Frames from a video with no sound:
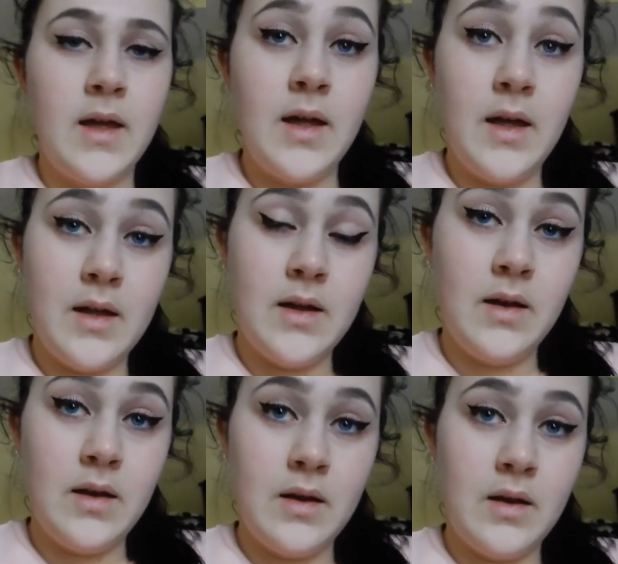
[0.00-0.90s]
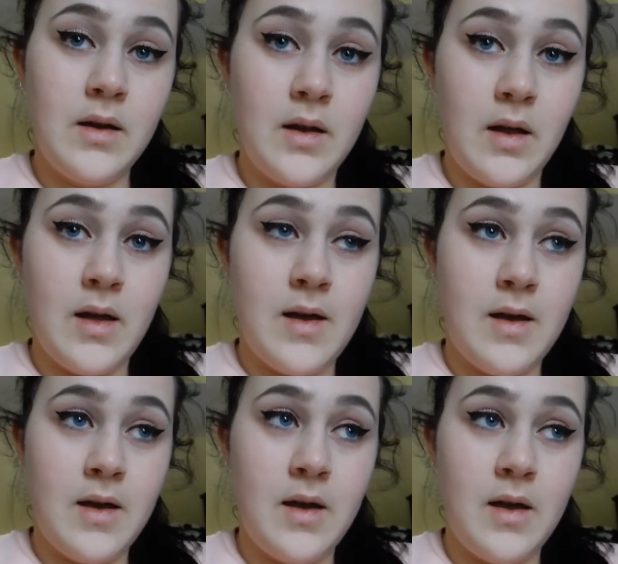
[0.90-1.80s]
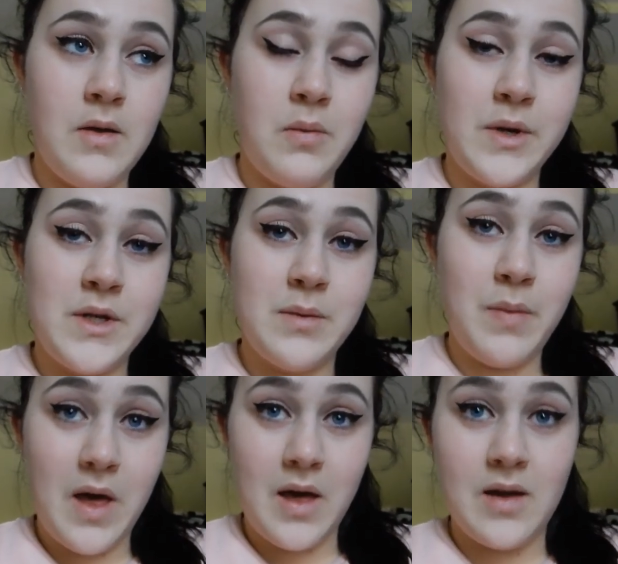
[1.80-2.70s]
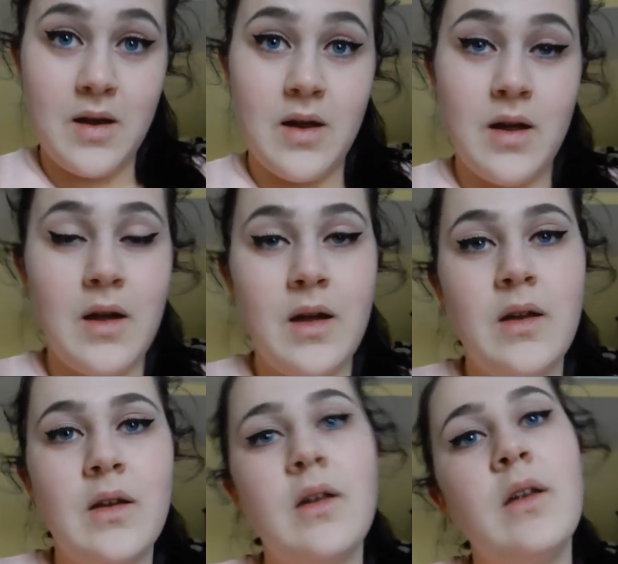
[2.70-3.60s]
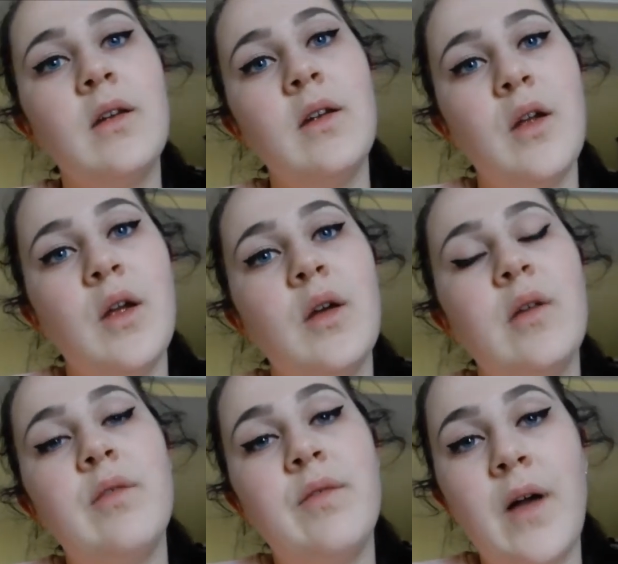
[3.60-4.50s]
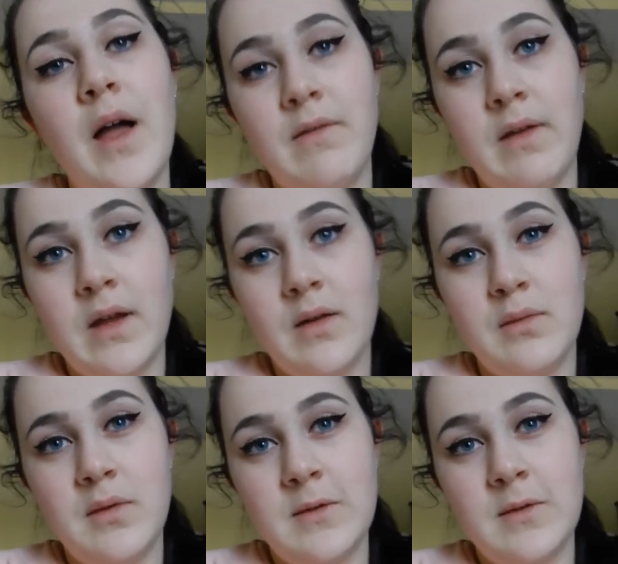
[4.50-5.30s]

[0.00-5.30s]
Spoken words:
And I went to bed at 5 a.m.